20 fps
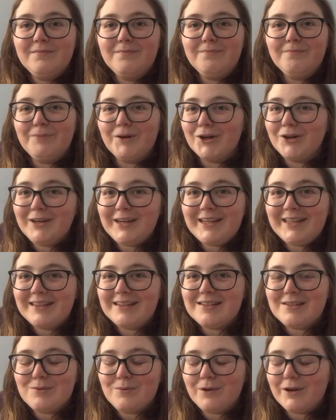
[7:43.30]
burning
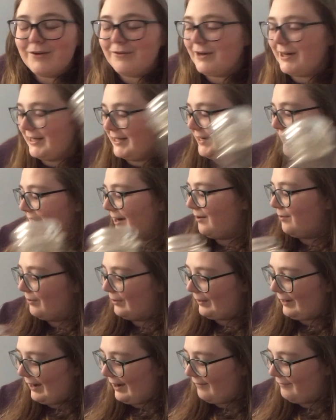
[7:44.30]
this one right now mm-hmm.
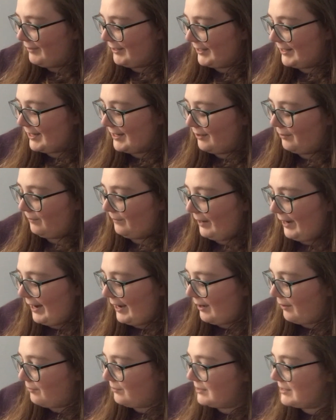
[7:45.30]
or having it
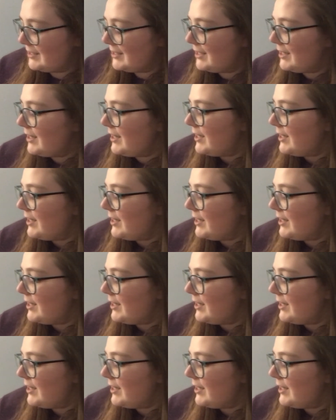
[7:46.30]
around.